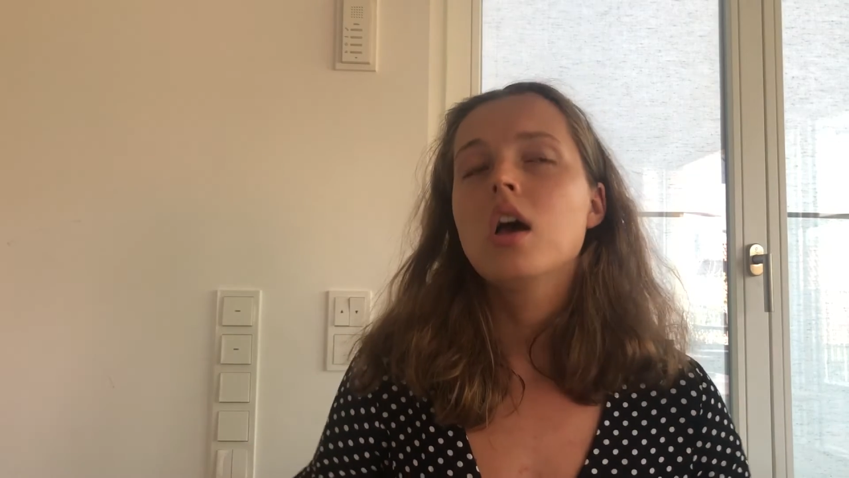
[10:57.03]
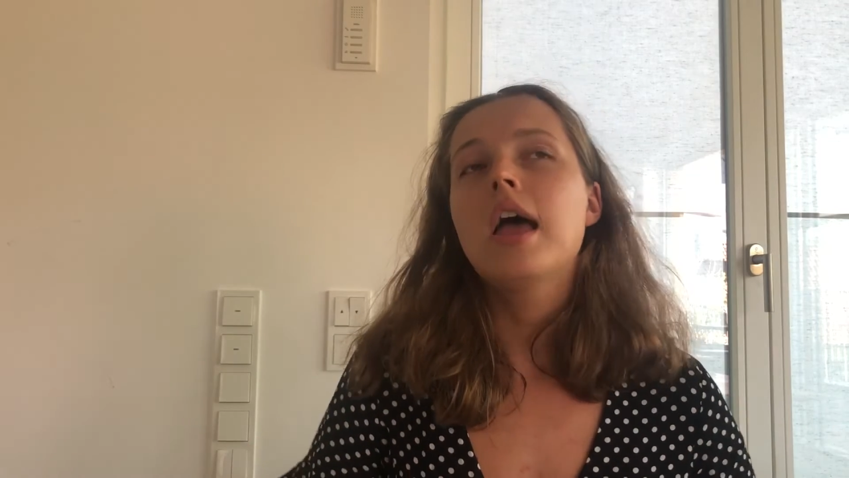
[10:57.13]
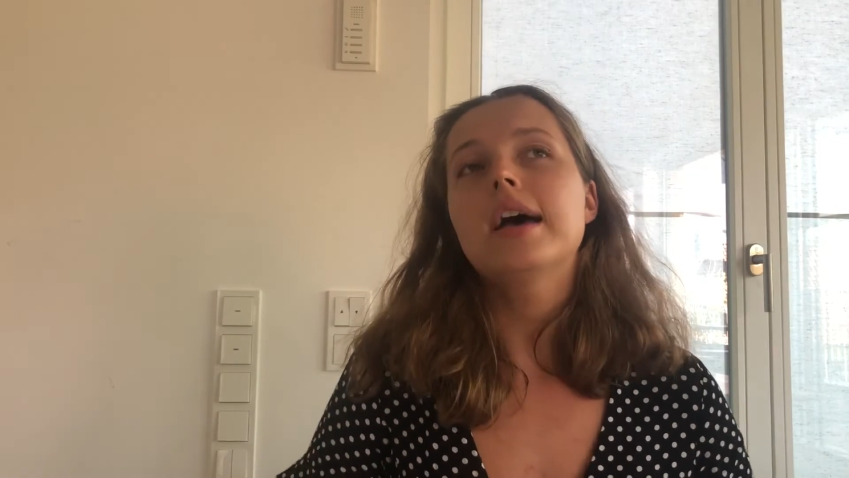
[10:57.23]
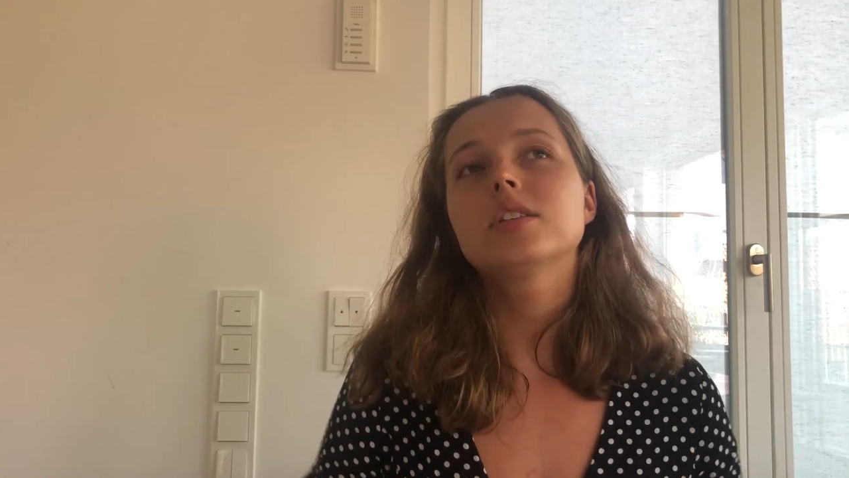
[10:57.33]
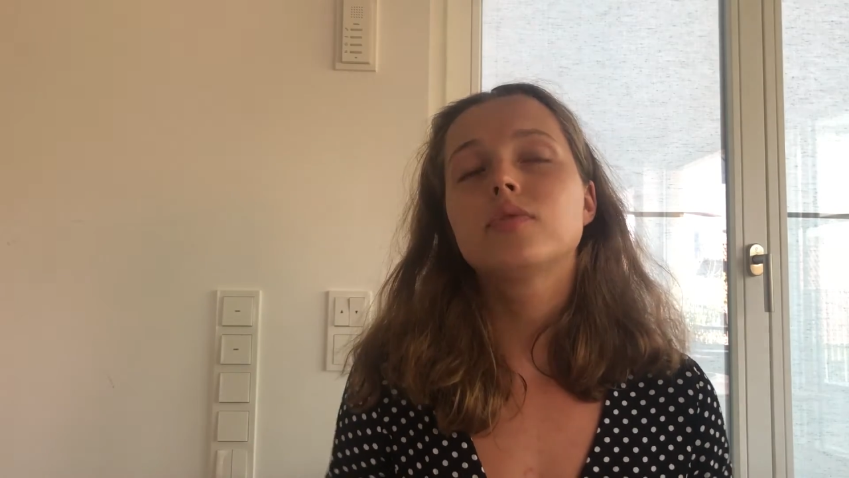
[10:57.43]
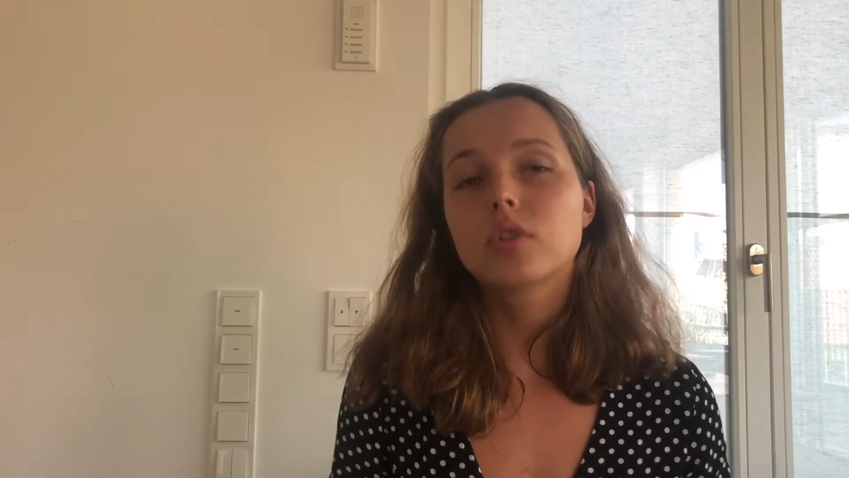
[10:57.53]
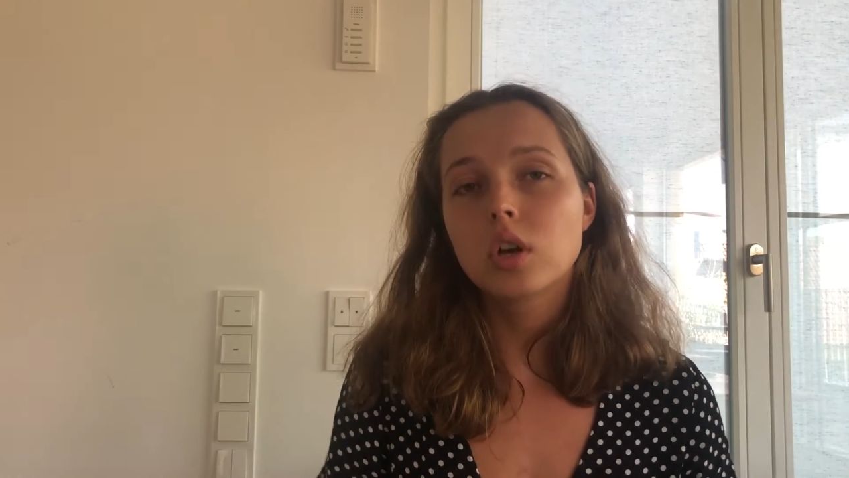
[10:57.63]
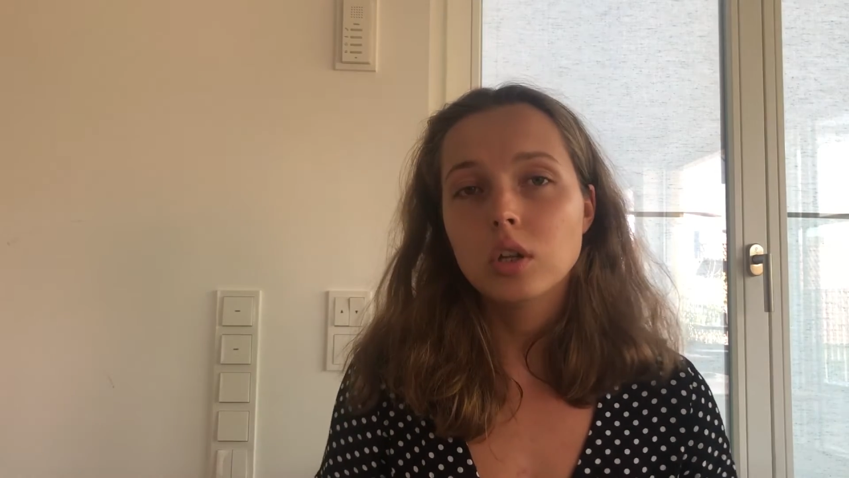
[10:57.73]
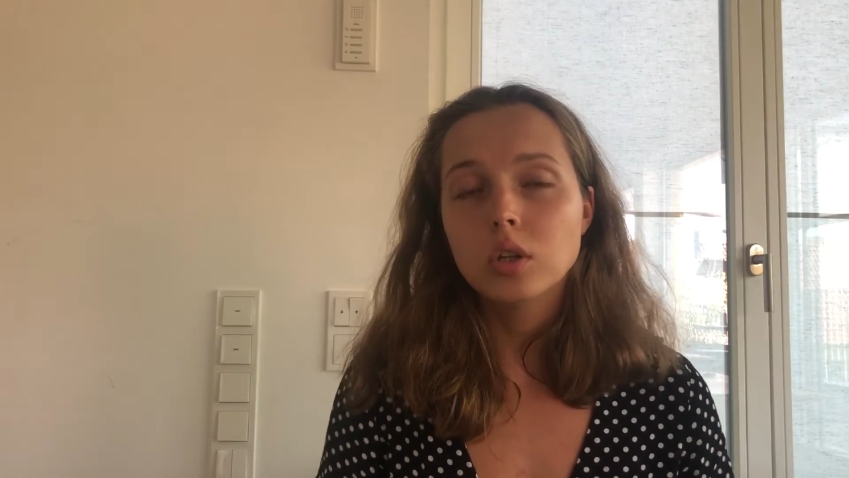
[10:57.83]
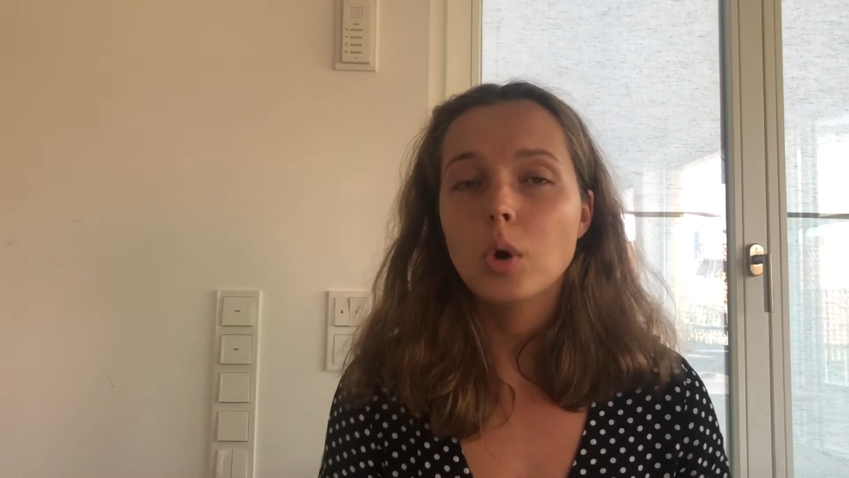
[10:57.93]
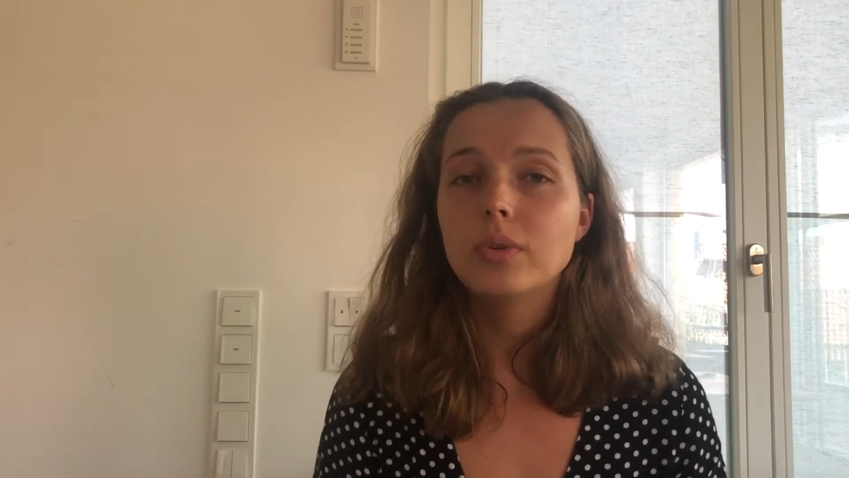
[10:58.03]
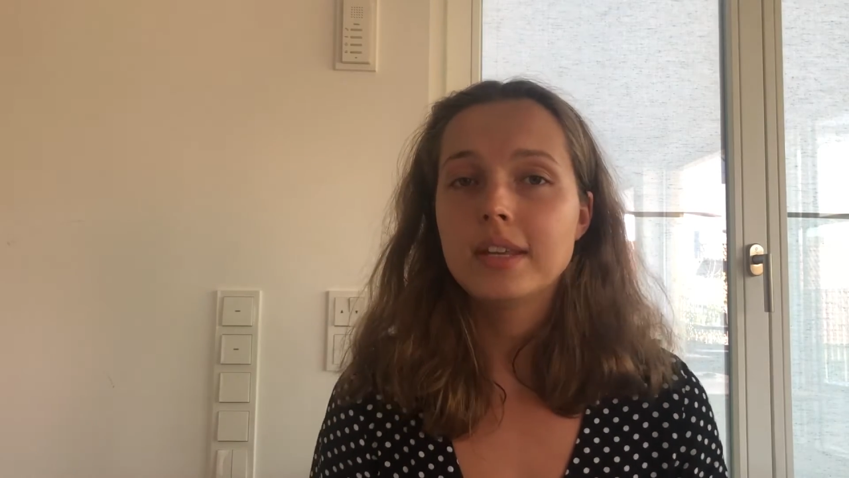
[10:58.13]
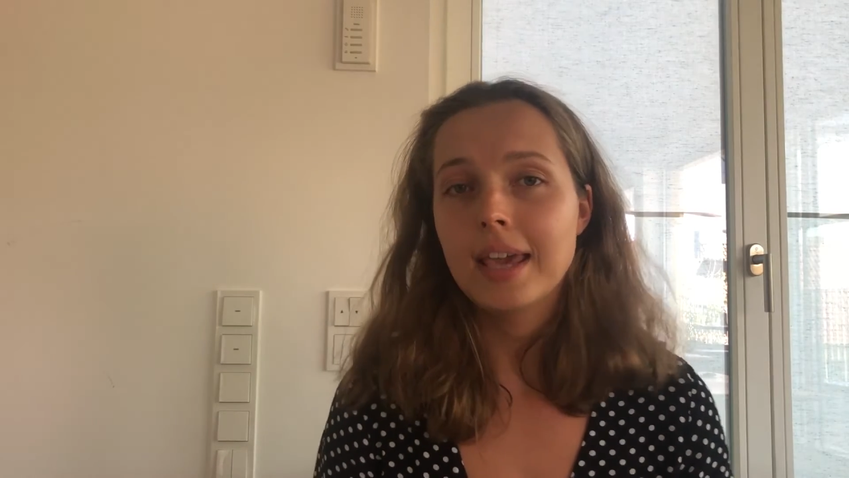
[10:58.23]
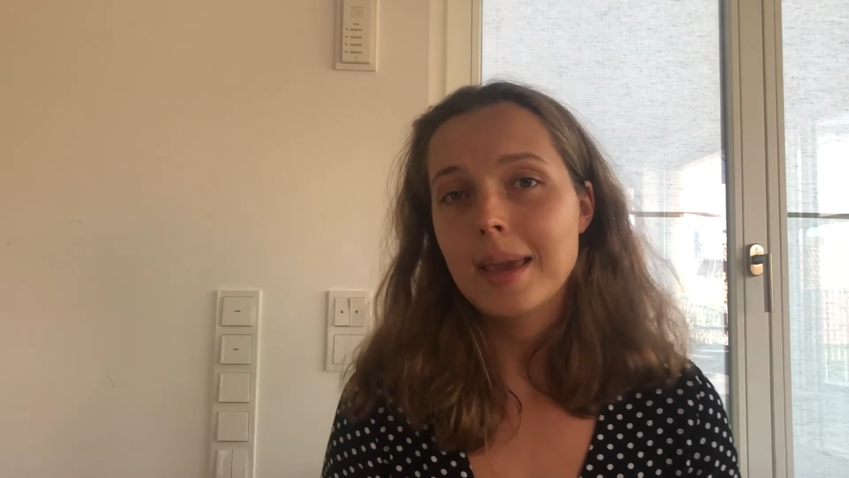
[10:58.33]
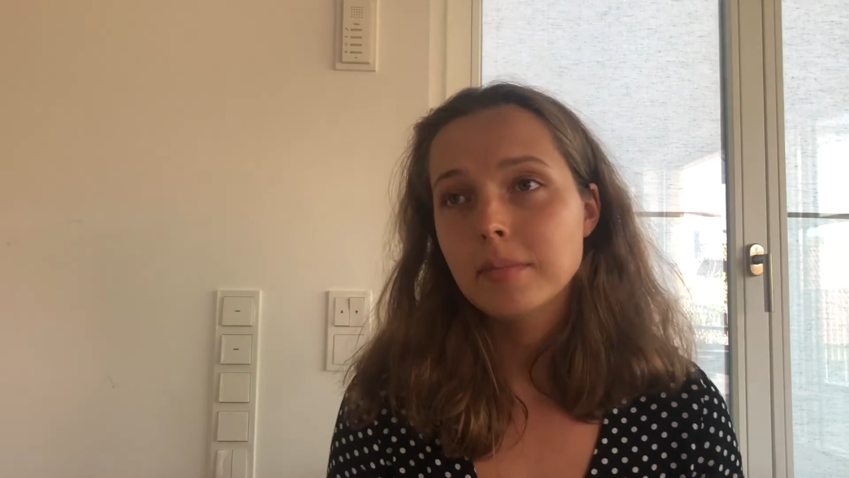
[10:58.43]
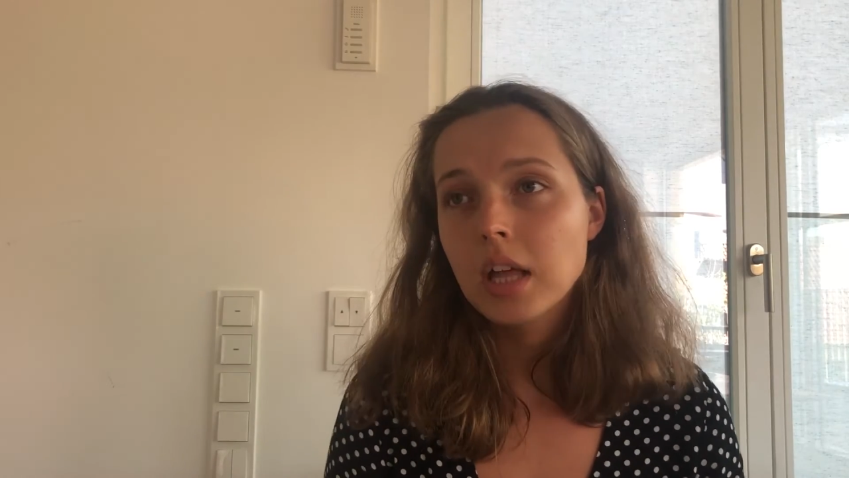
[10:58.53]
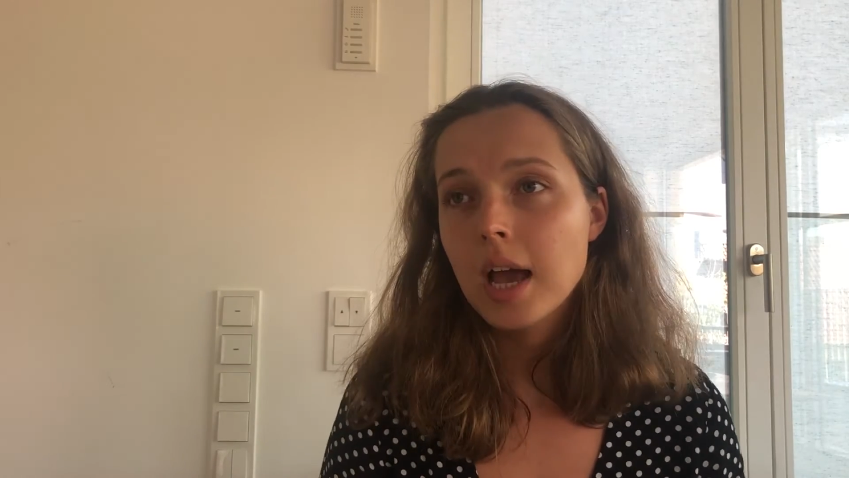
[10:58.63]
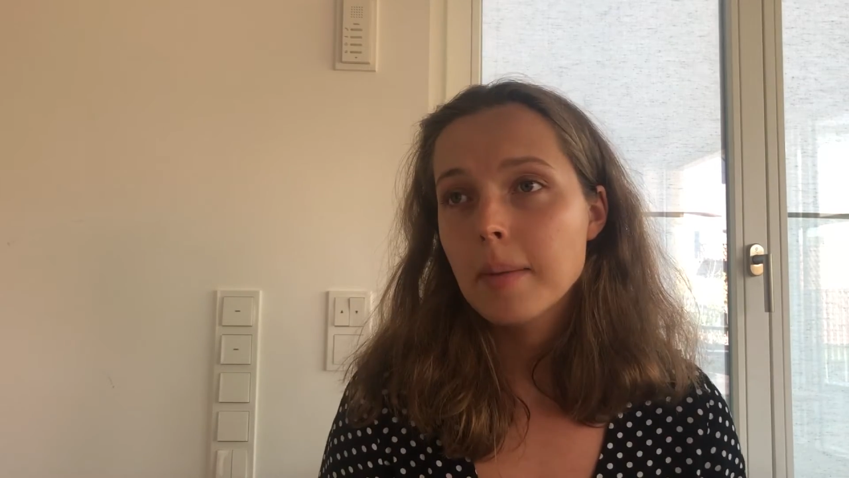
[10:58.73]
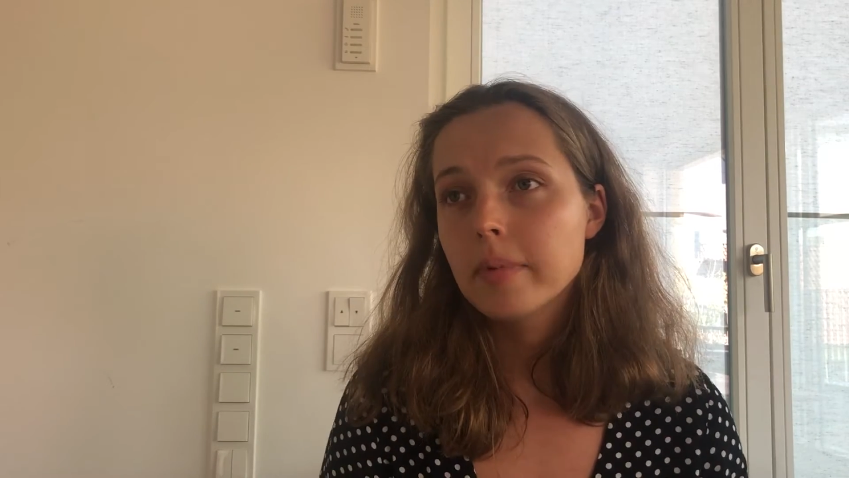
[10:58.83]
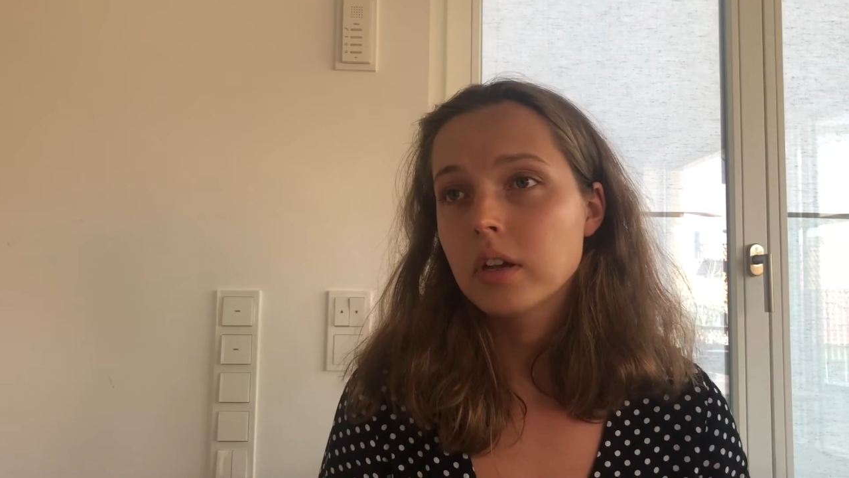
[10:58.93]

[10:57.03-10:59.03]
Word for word: As for Cologne Game Lab,